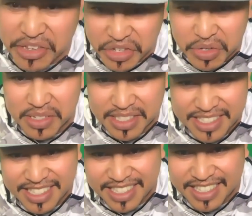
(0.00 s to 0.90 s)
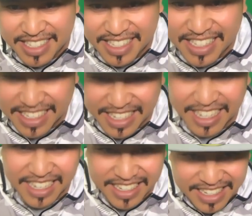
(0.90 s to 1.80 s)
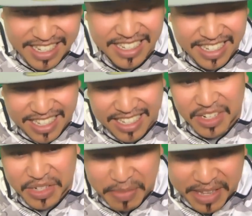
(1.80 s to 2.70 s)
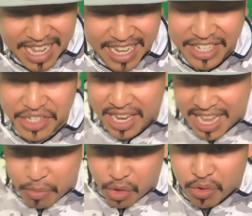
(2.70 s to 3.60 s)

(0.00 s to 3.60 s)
two. Yep. Yeah, yeah, yeah. Okay, man. I I have more